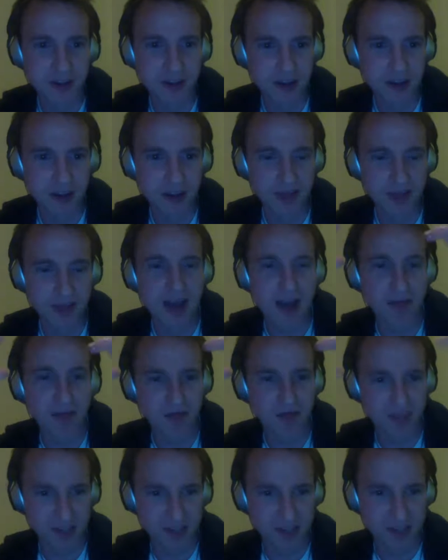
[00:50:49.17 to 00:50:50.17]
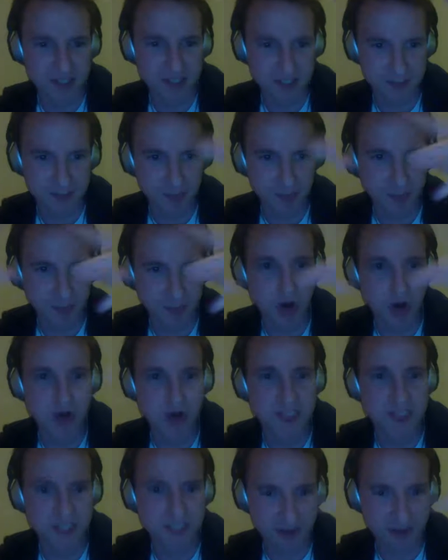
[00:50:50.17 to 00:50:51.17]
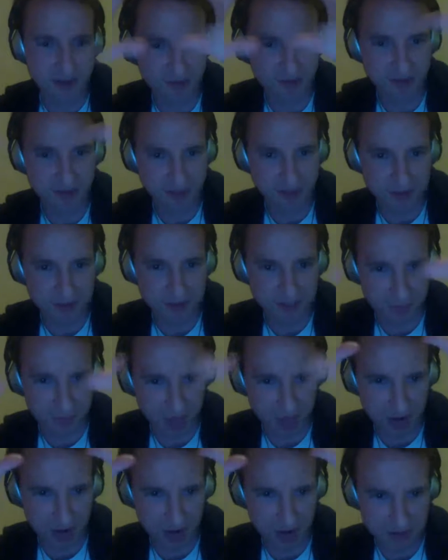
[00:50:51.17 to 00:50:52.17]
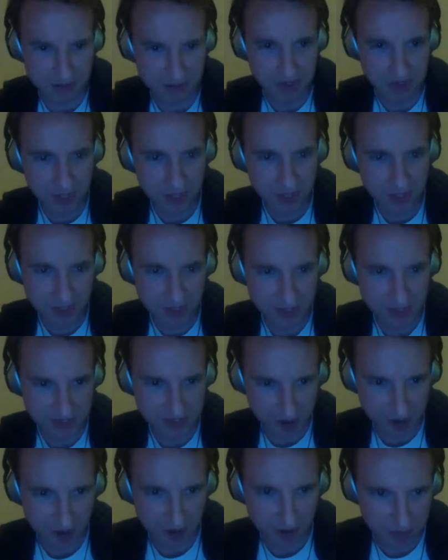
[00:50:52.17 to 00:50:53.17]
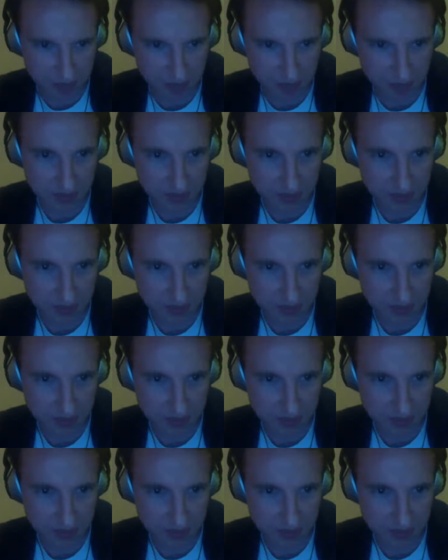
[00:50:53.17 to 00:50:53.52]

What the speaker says: of how Vince books and feels about his company